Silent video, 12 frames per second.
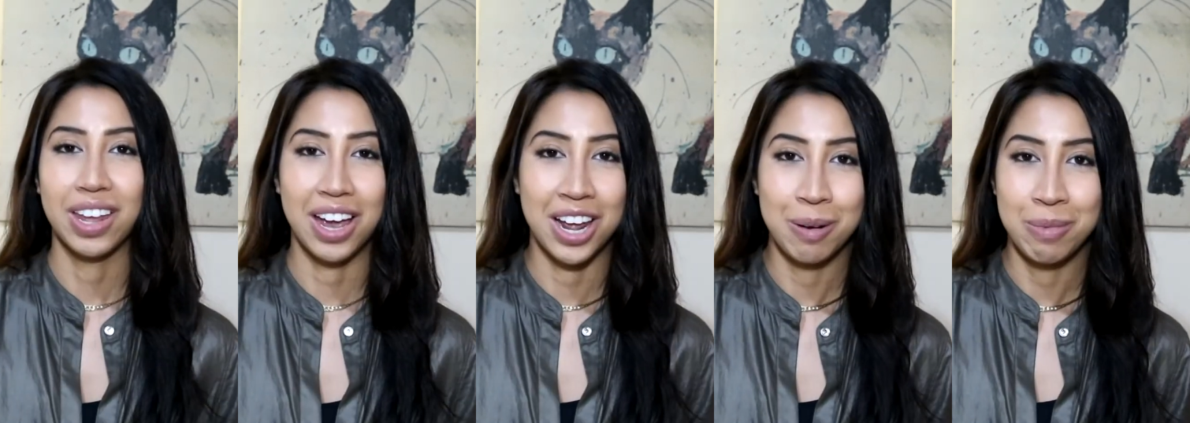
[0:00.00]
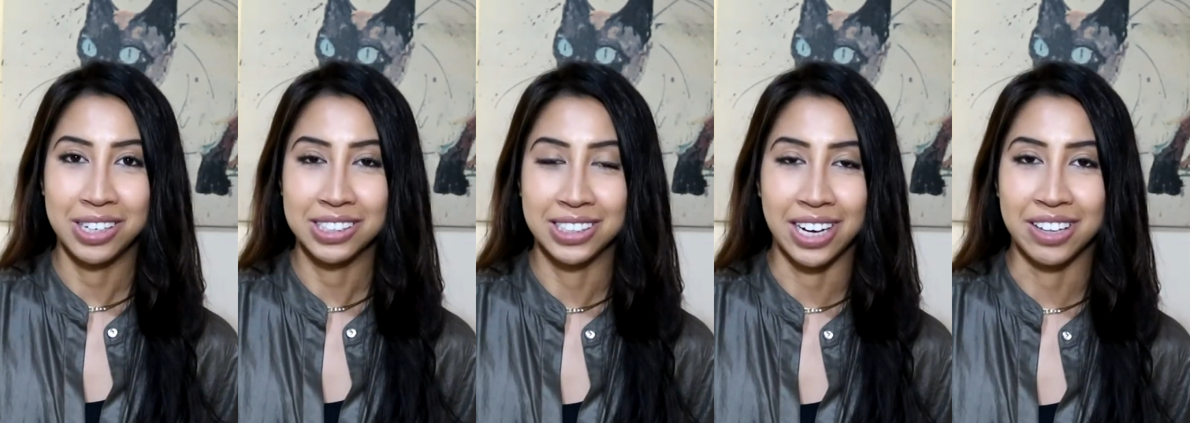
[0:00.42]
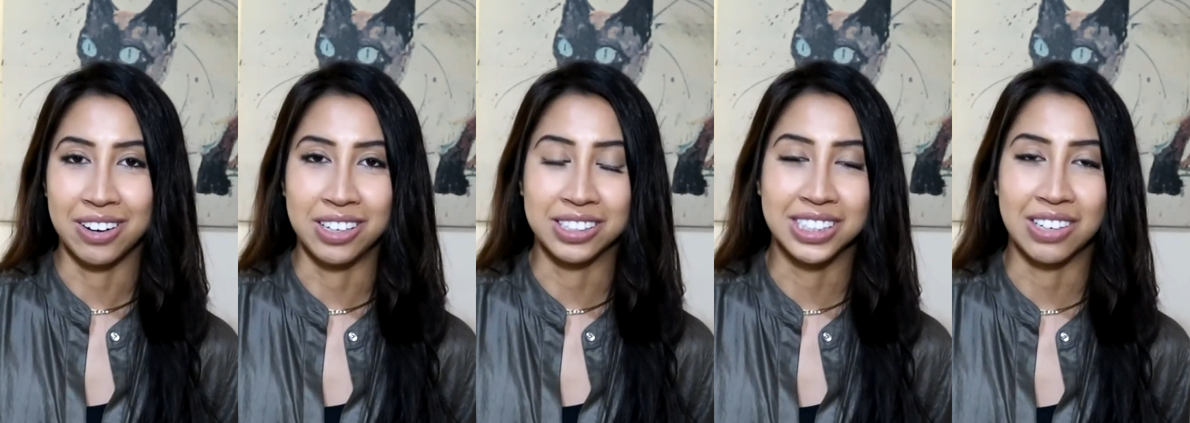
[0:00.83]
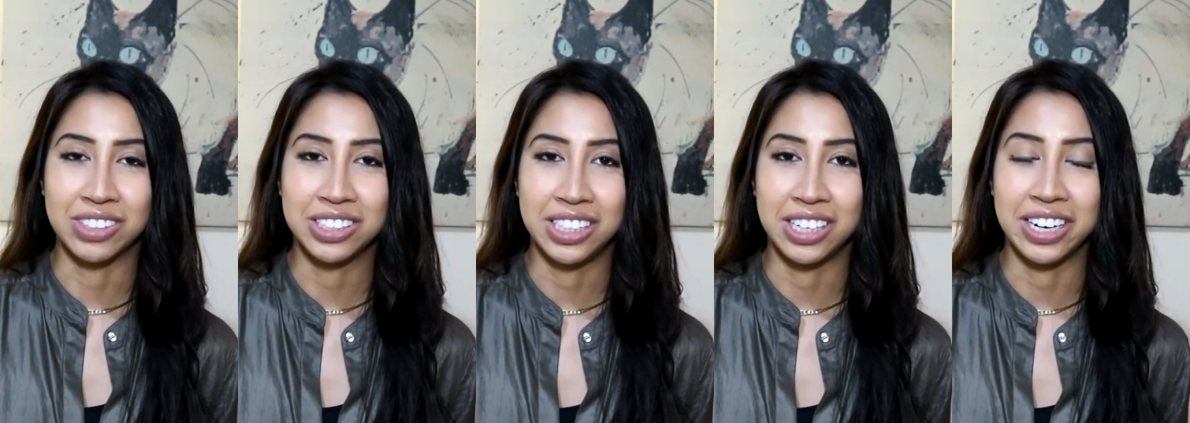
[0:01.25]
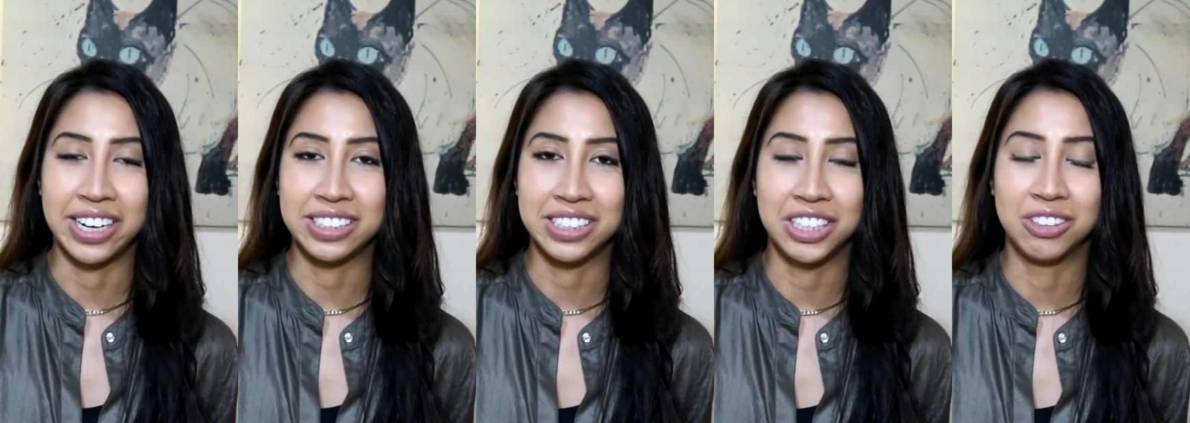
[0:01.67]
And I'm not saying that all 17 and
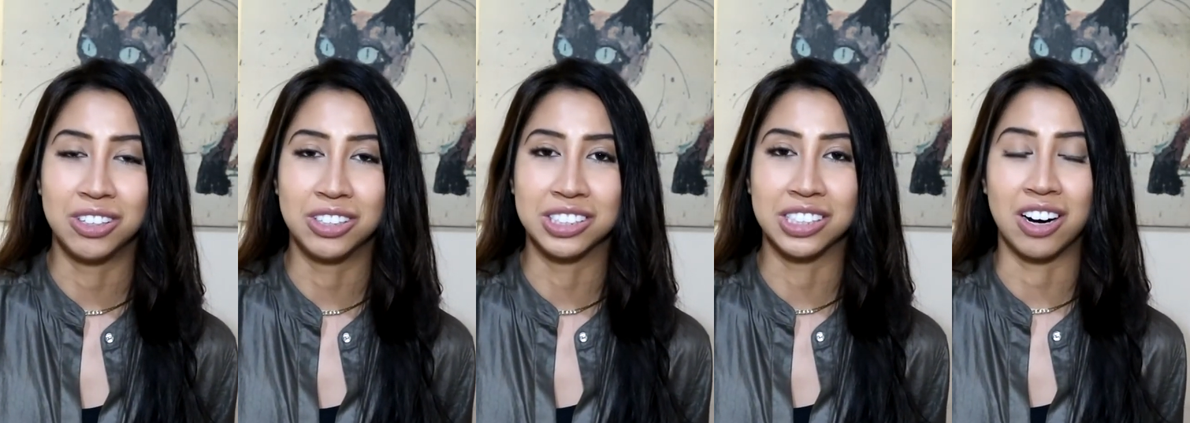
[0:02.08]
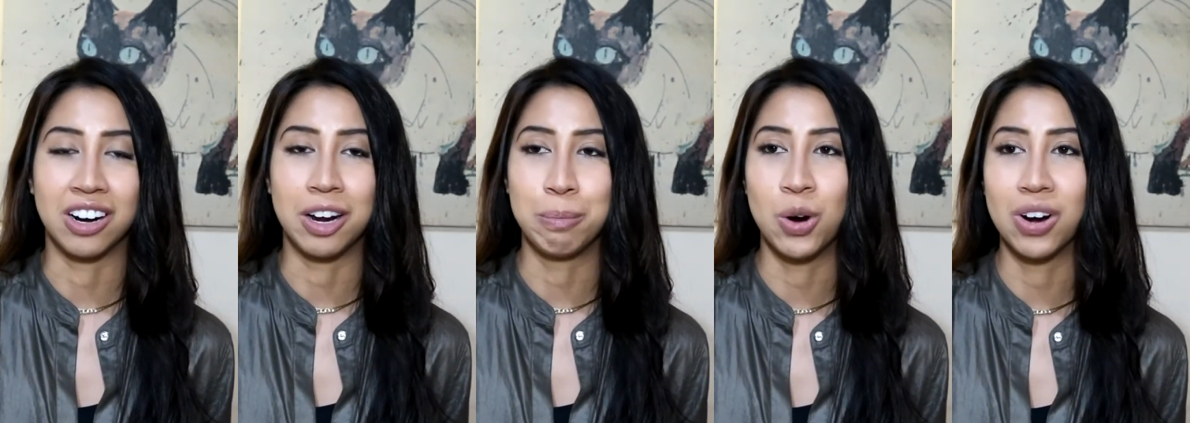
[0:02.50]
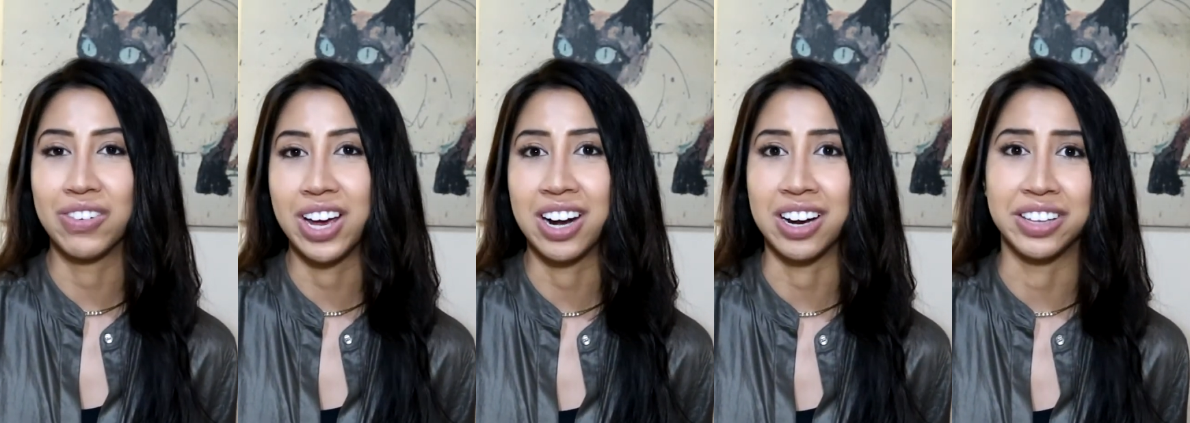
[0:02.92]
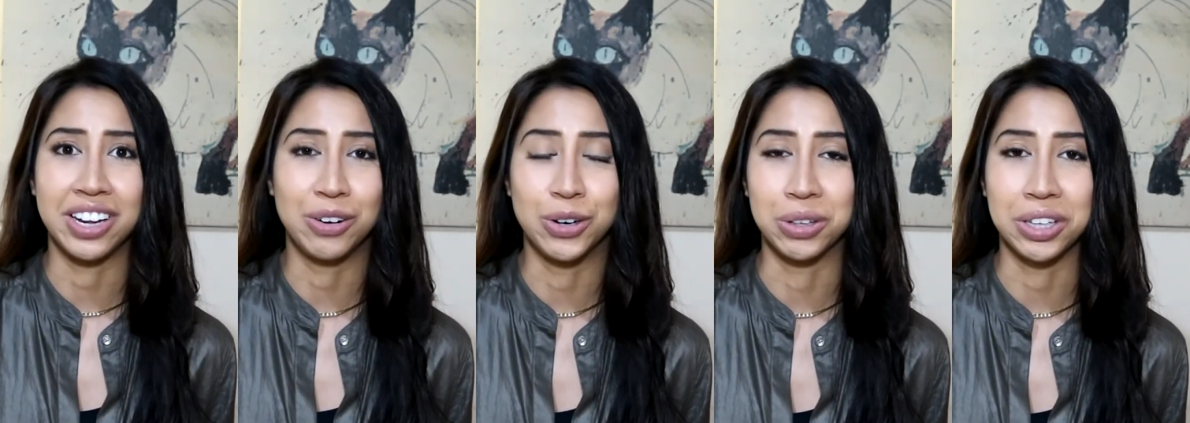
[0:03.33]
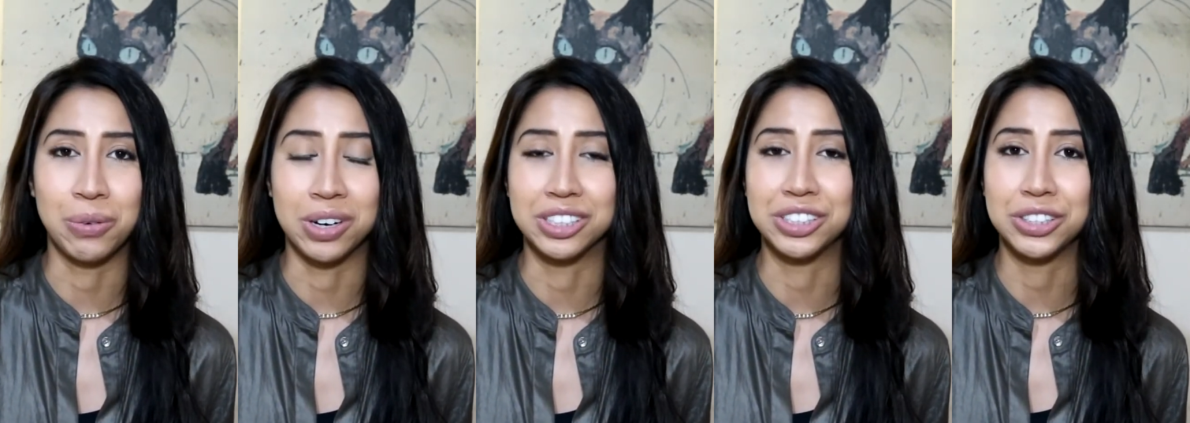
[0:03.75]
18-year-olds are unmotivated and they don't know what they
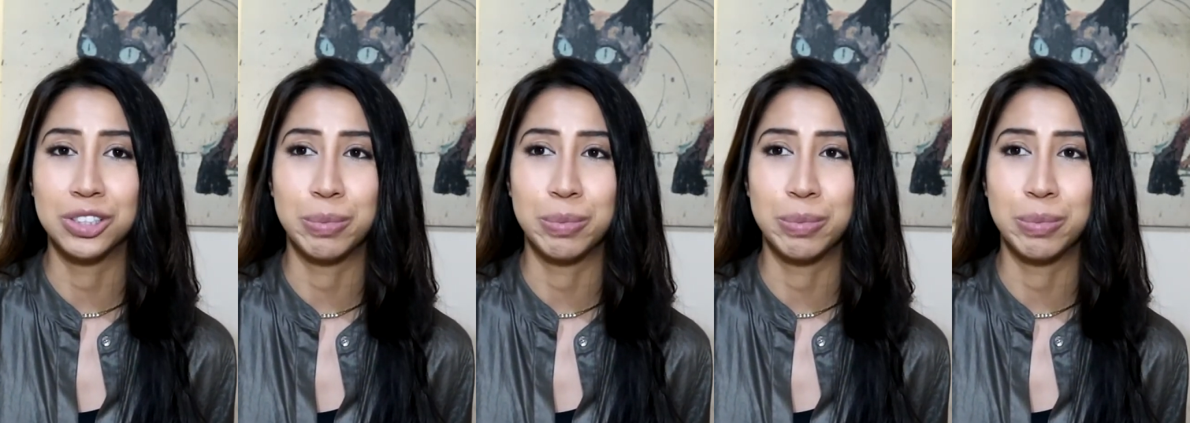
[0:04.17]
want to do,